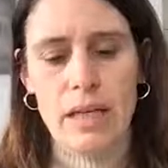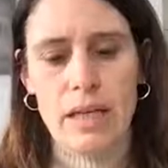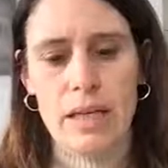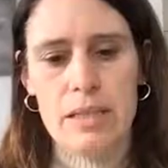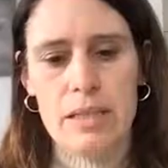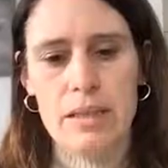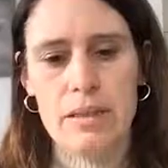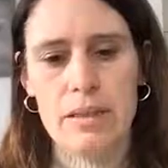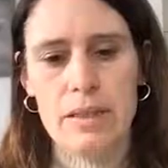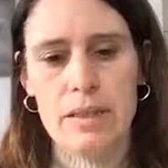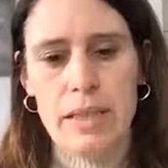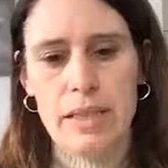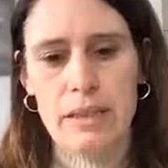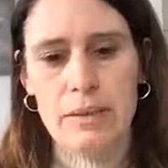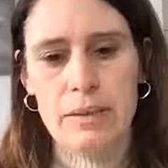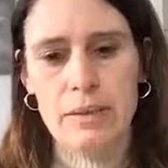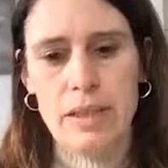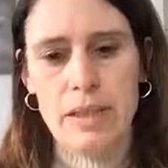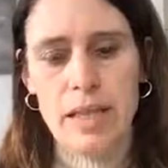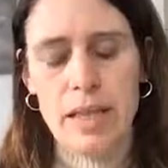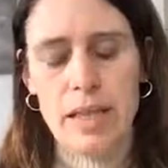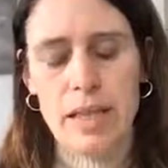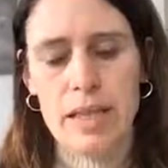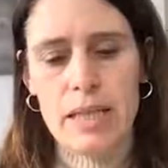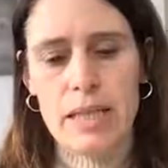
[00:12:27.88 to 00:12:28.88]
So taken
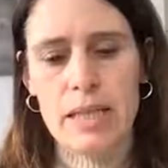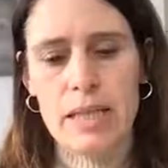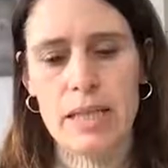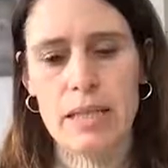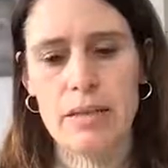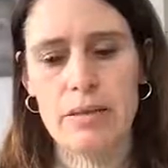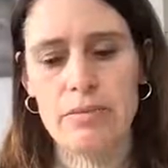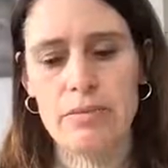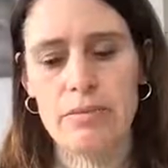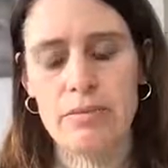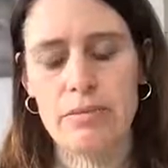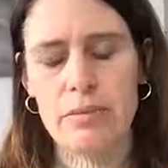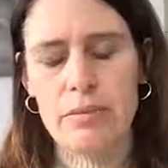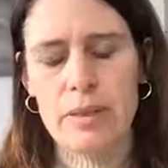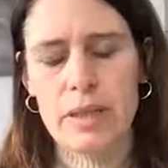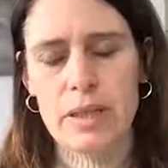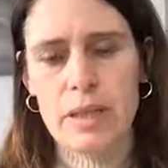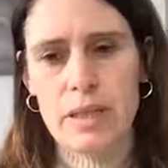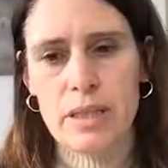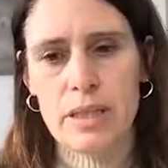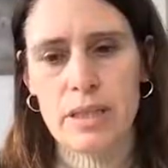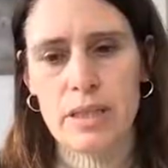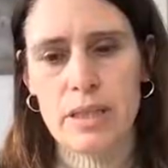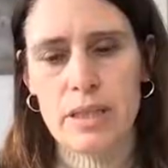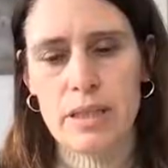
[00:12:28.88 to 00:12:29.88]
together,
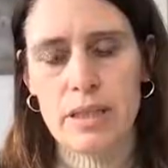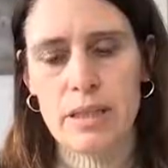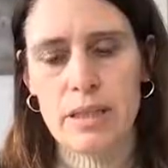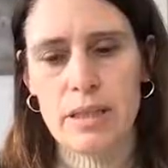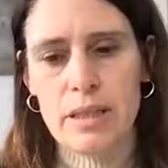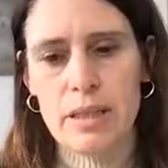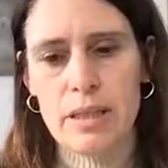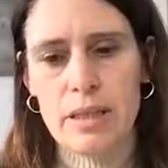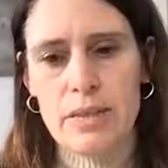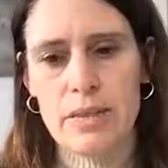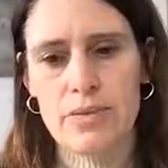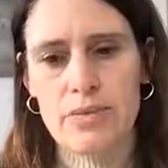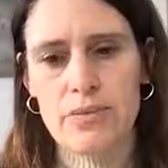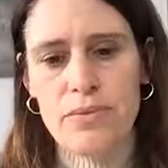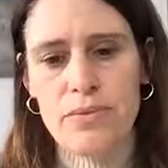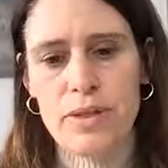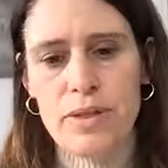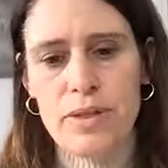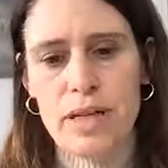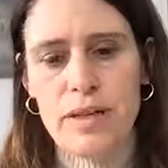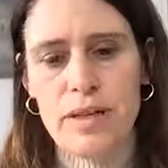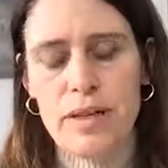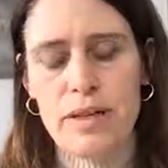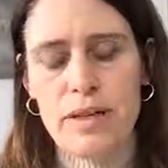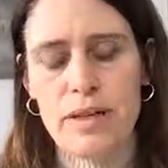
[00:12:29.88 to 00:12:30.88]
as
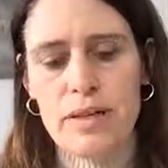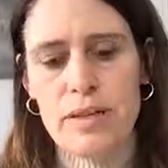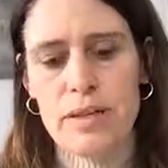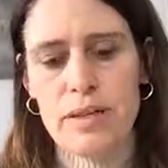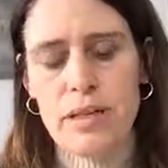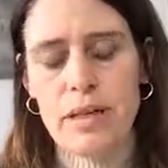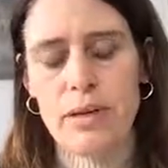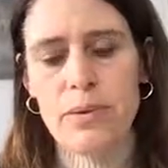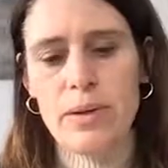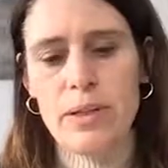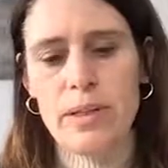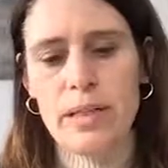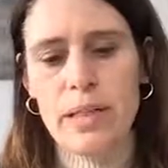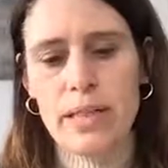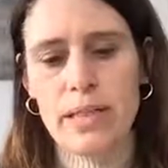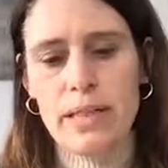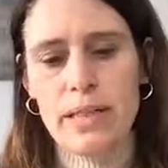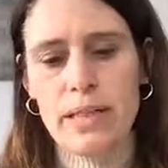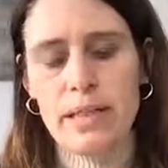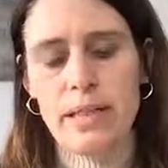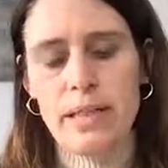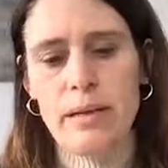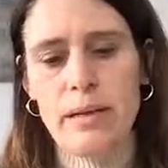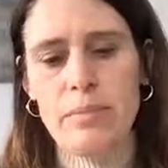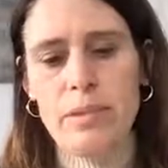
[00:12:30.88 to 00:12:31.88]
far as our data
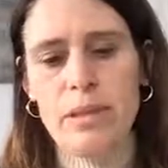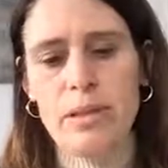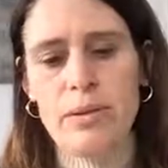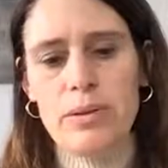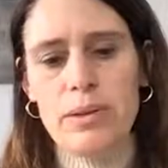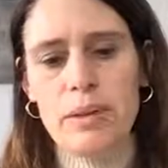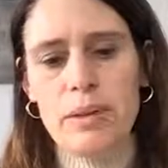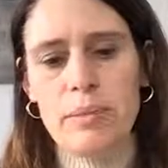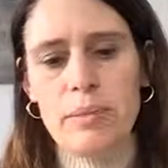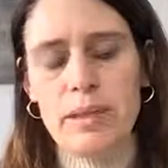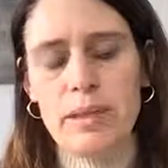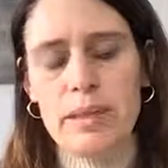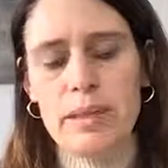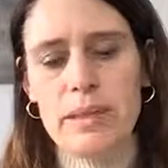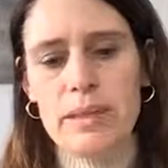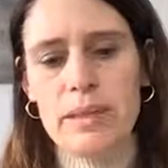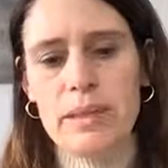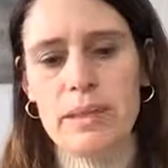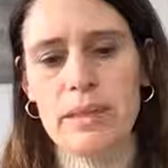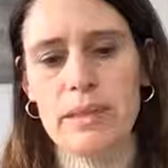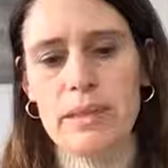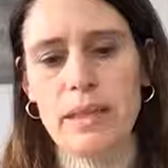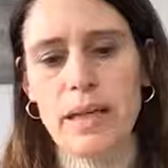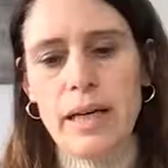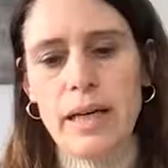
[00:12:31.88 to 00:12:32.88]
can be
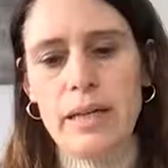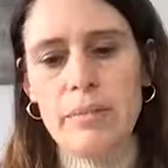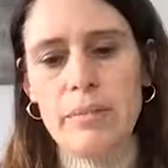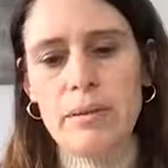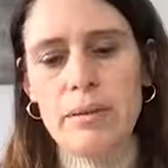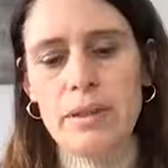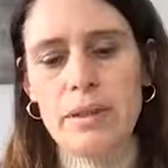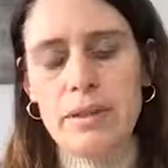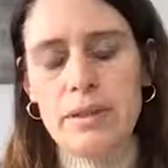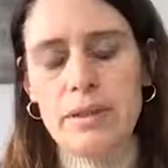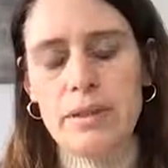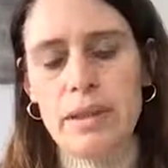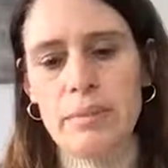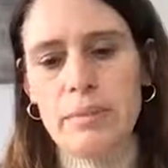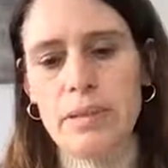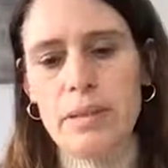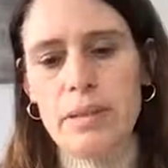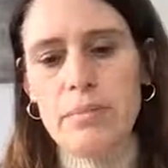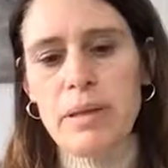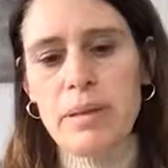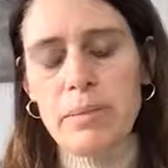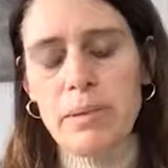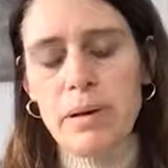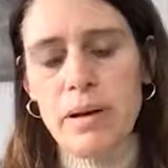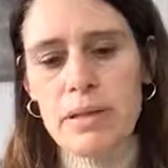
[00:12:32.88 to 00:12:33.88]
interpreted, Idebenone treatment
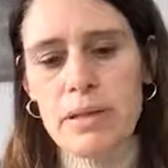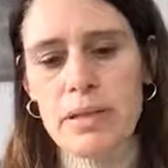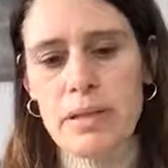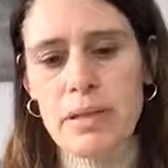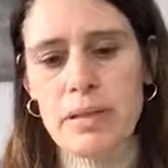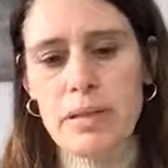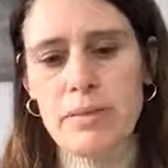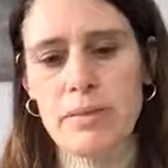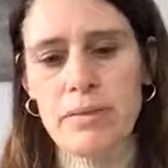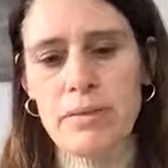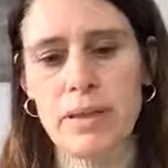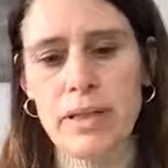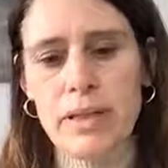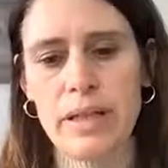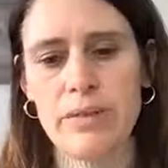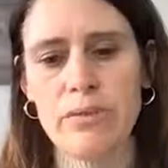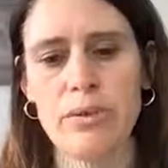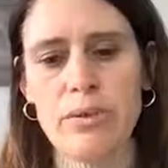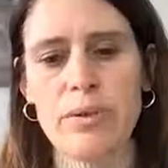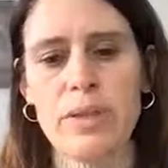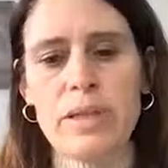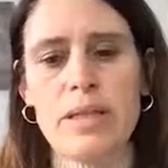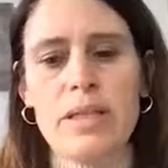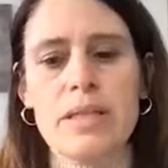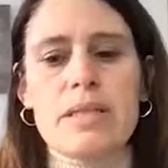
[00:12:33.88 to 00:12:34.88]
may positively
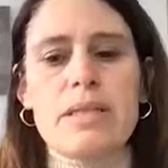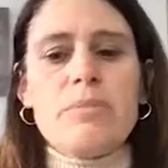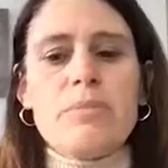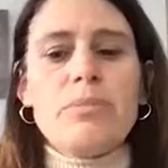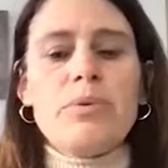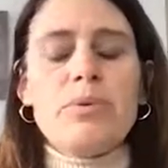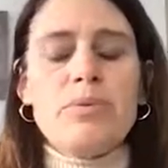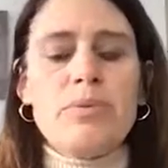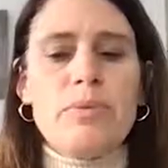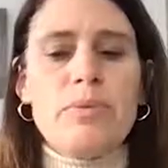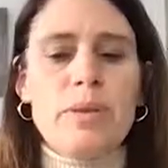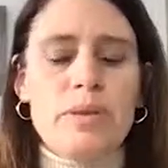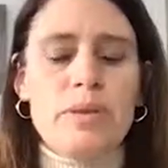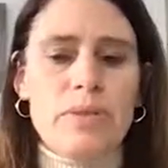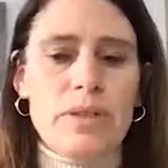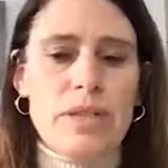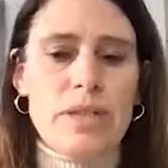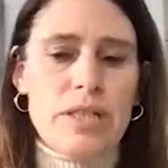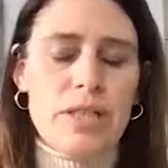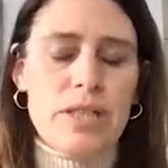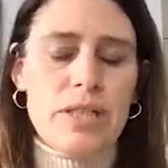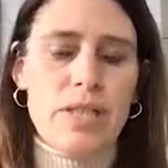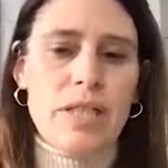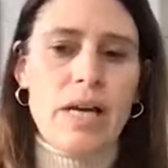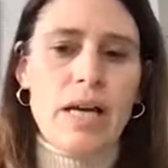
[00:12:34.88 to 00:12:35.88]
influence improvement in
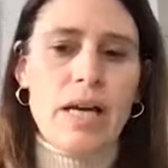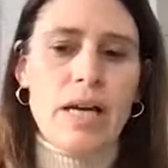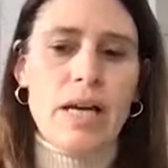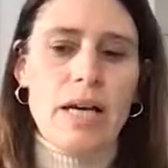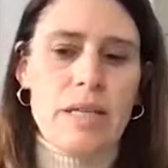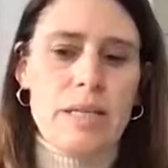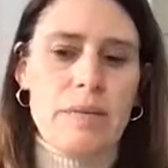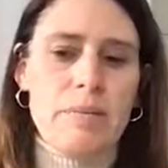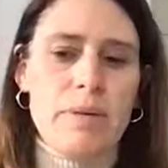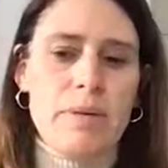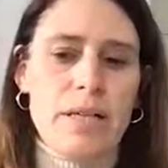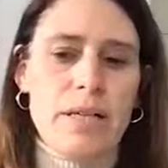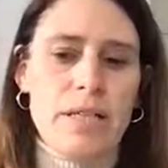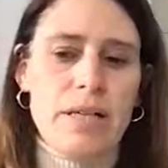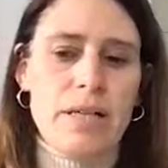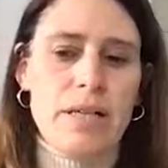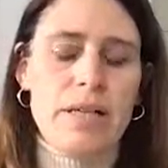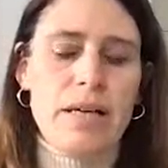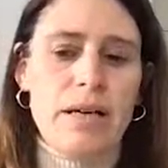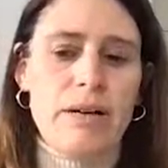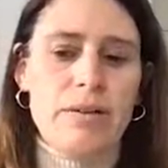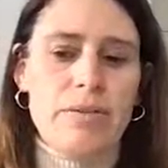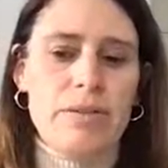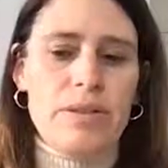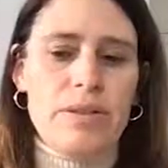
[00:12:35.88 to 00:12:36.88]
vision, especially
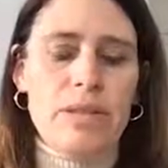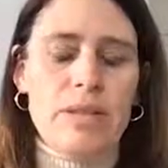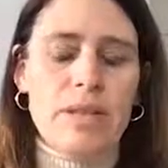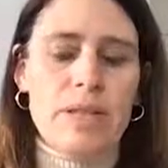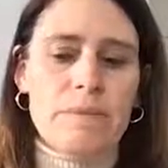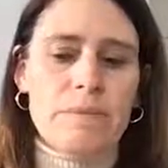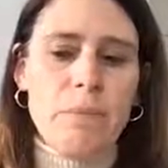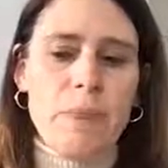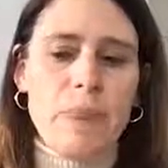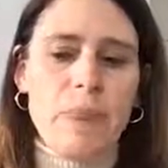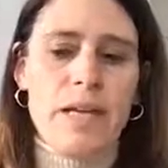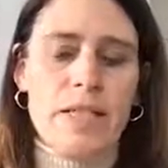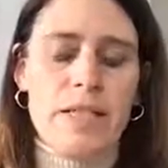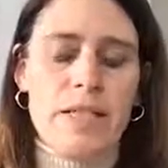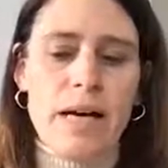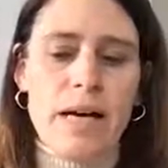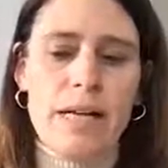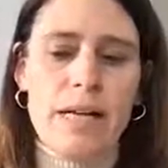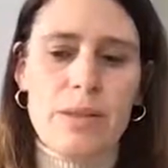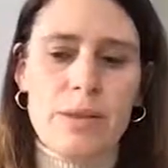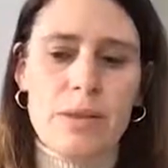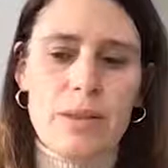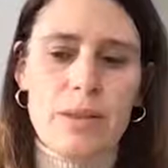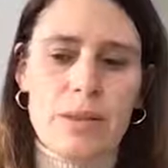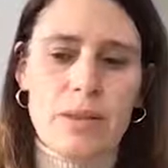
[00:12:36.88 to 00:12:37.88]
after a
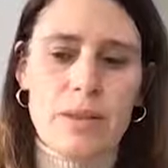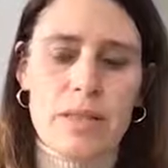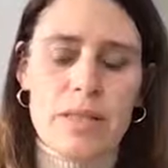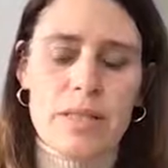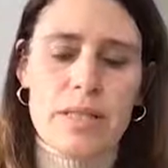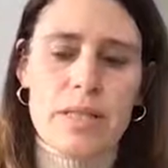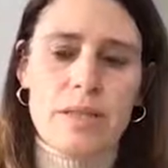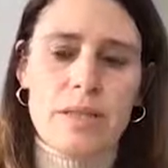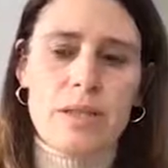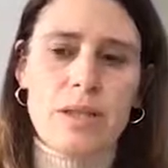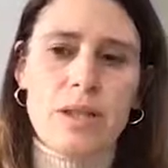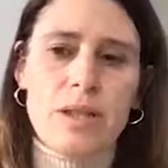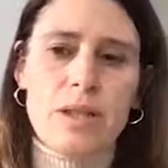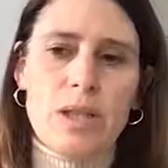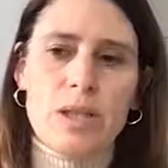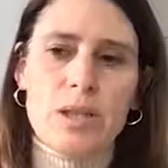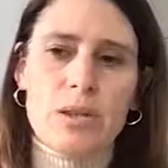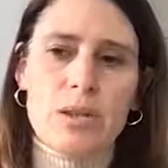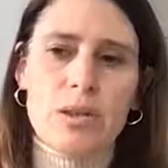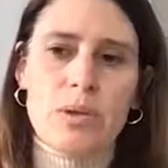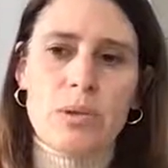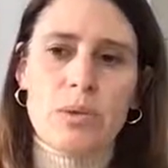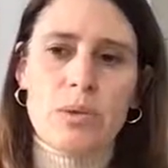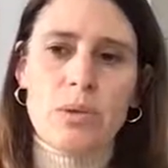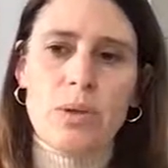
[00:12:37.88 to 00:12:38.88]
childhood onset
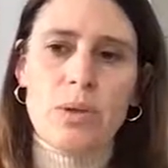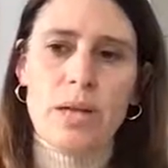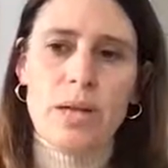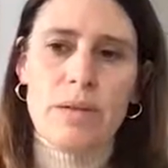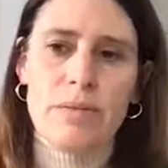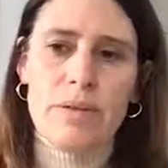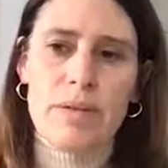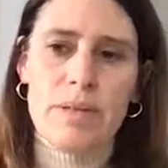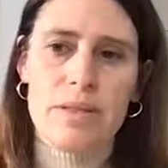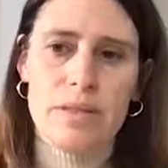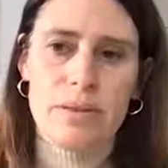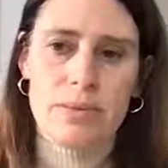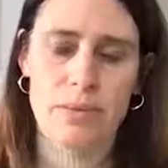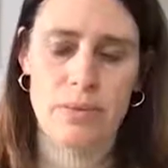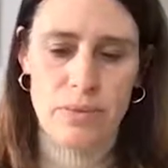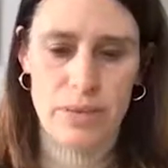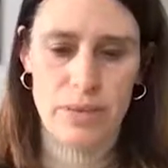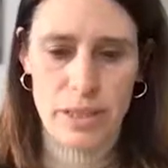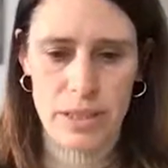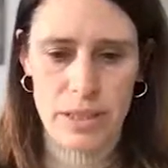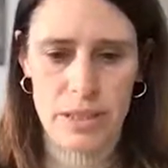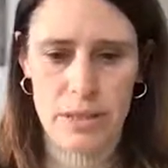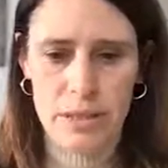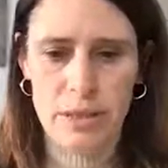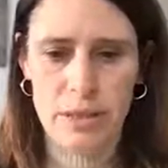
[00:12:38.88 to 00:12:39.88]
to levels of
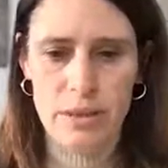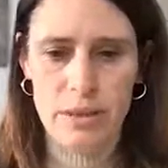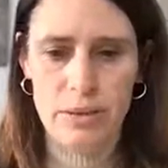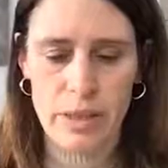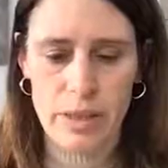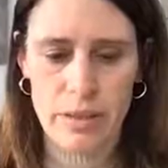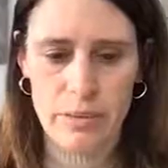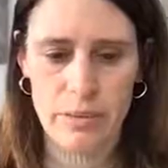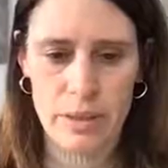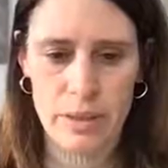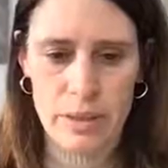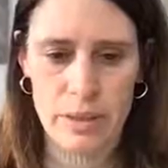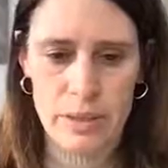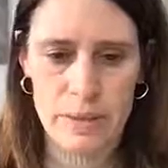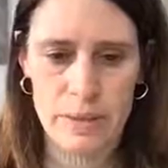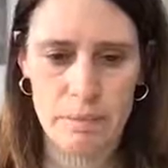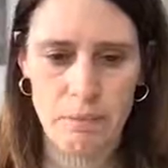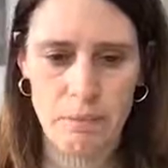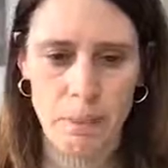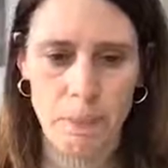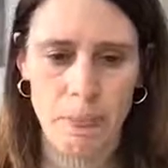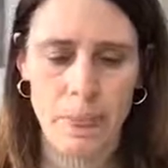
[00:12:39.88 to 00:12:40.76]
functional relevance.